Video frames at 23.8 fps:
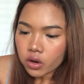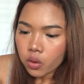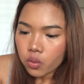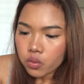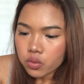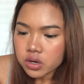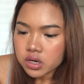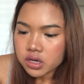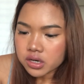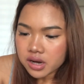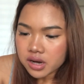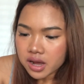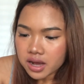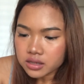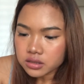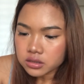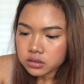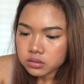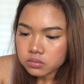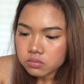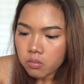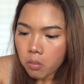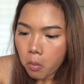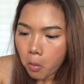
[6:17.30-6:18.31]
Really nice.
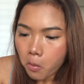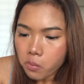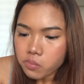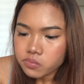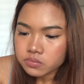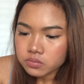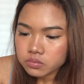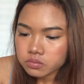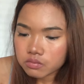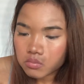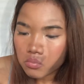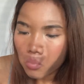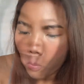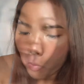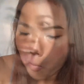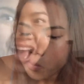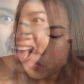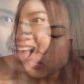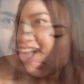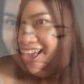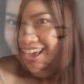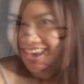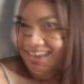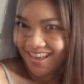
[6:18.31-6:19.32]

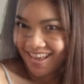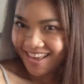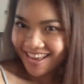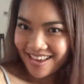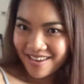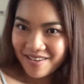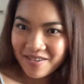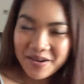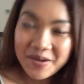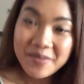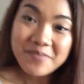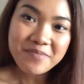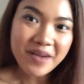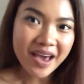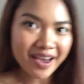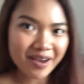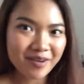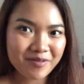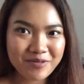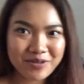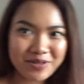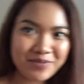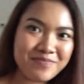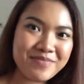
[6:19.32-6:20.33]
Hi, you're
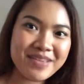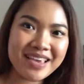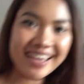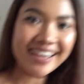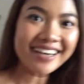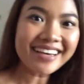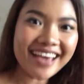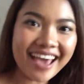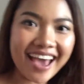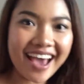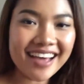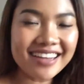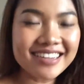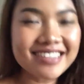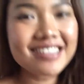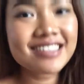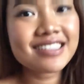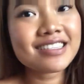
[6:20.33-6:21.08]
back with me again.